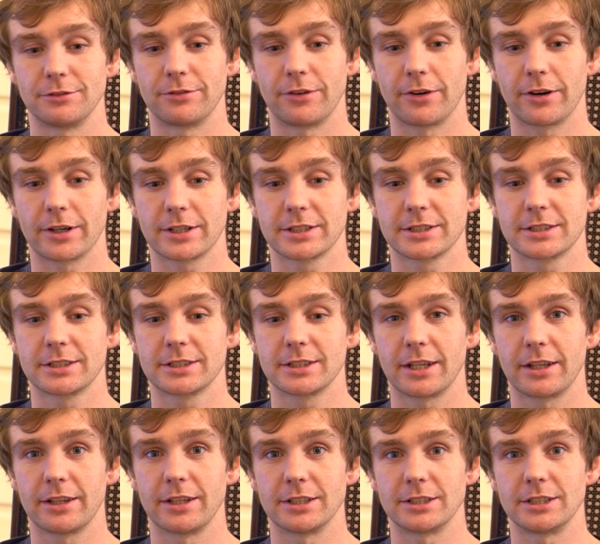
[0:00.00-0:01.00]
forks
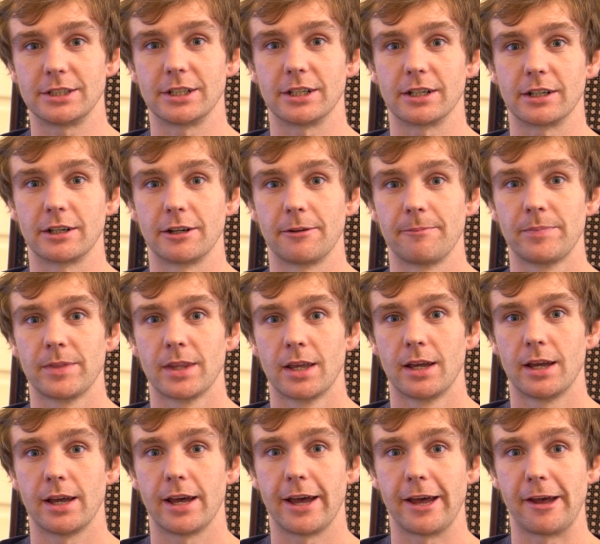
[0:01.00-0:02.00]
this year,
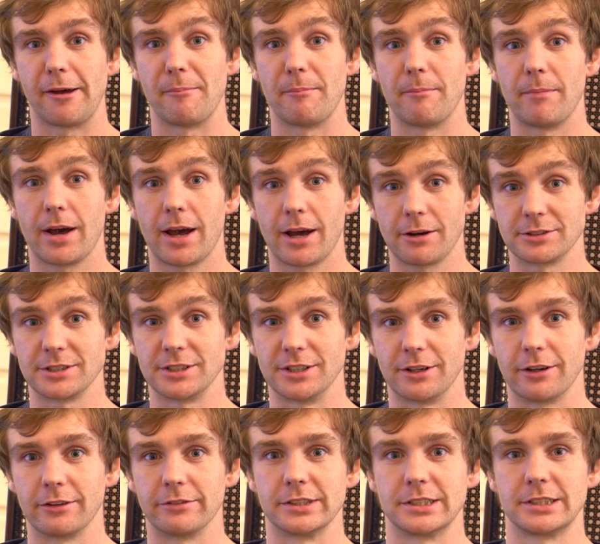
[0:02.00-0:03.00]
I was
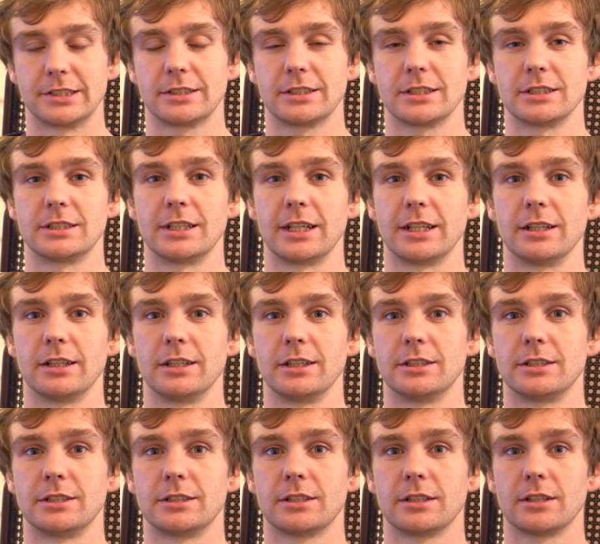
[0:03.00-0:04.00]
nervous, to say the
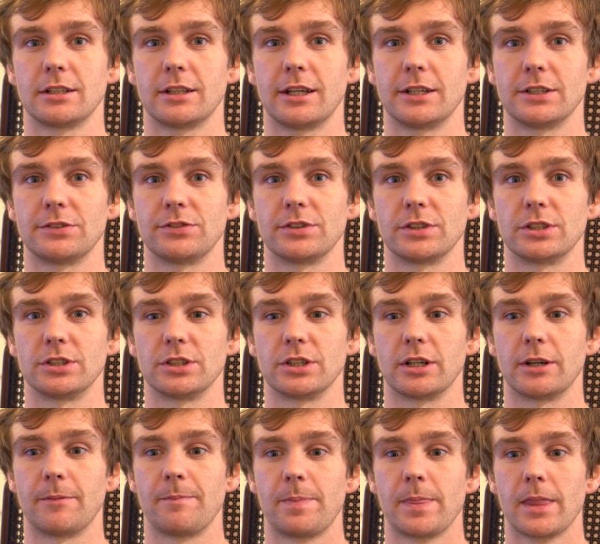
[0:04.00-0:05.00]
least. That's for
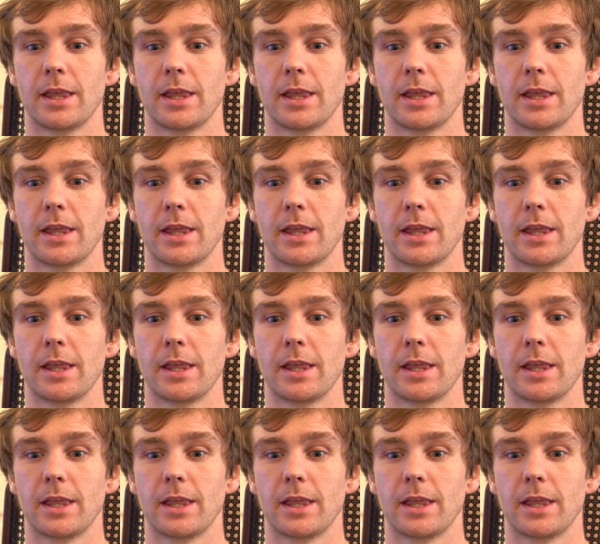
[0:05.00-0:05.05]
sure.